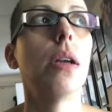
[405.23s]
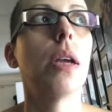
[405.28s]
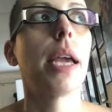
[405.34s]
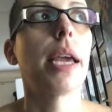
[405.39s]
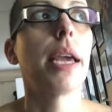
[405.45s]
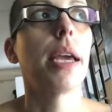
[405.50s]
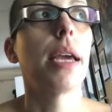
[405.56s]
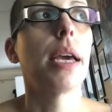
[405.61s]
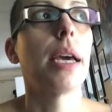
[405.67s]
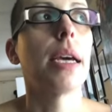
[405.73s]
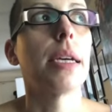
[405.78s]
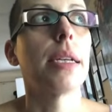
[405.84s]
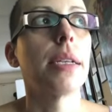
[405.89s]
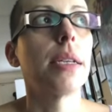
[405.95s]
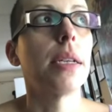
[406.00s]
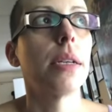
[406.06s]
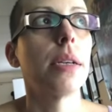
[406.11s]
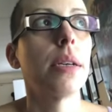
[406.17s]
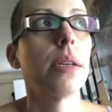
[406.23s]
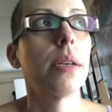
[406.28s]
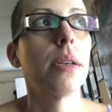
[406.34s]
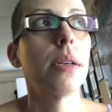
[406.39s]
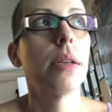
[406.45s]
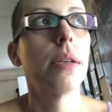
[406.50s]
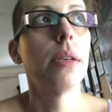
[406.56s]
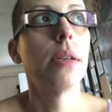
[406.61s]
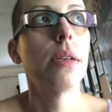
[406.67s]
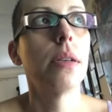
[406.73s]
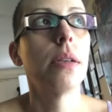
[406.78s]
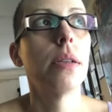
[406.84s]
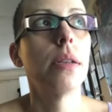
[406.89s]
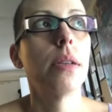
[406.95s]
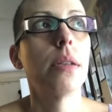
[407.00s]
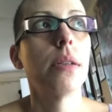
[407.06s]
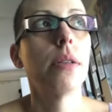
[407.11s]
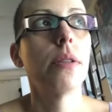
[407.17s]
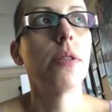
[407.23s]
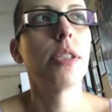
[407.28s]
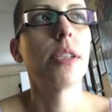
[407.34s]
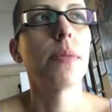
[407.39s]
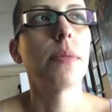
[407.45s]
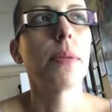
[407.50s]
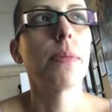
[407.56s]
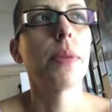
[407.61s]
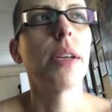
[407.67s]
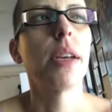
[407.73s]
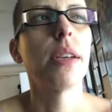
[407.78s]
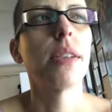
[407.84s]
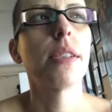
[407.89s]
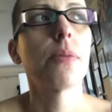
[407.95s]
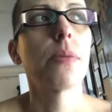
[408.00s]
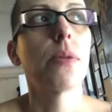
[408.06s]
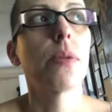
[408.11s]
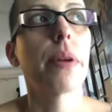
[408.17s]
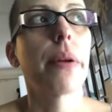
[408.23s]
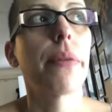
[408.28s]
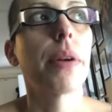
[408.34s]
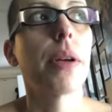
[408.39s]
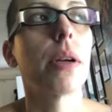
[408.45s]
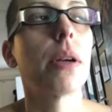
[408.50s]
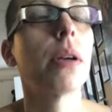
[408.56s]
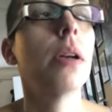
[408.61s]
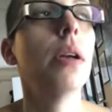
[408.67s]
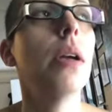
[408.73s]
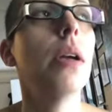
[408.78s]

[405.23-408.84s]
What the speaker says: And September, yeah, somewhere around there.